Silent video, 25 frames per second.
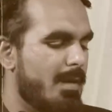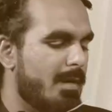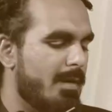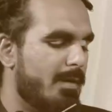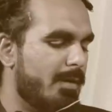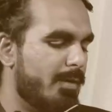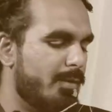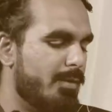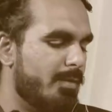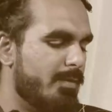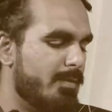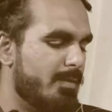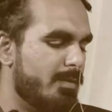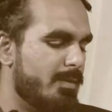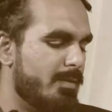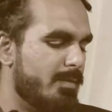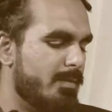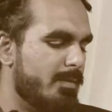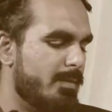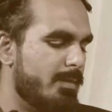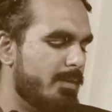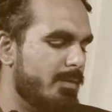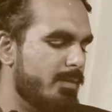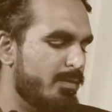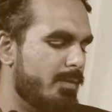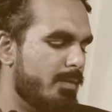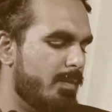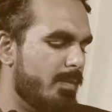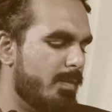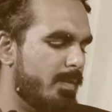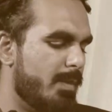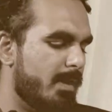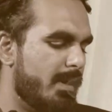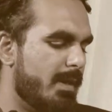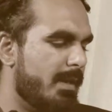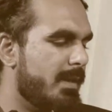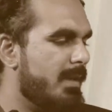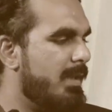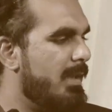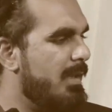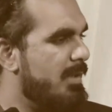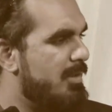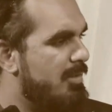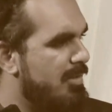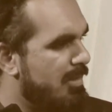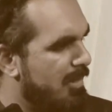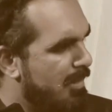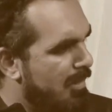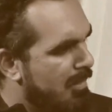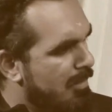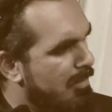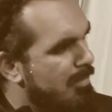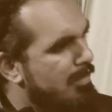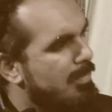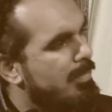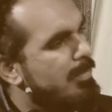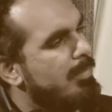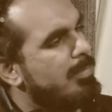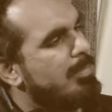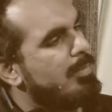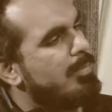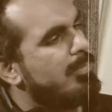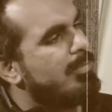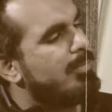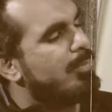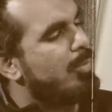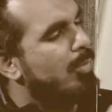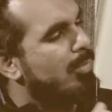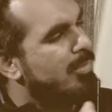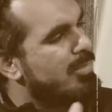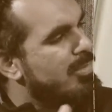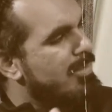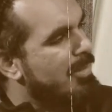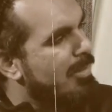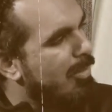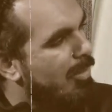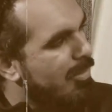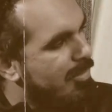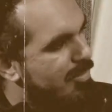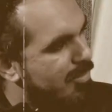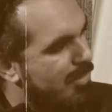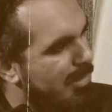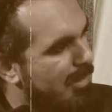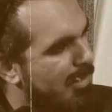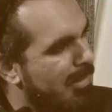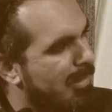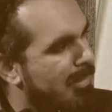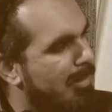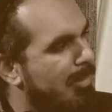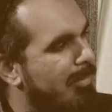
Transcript: Now, you, you you were at Kochi. You've coached in Australia.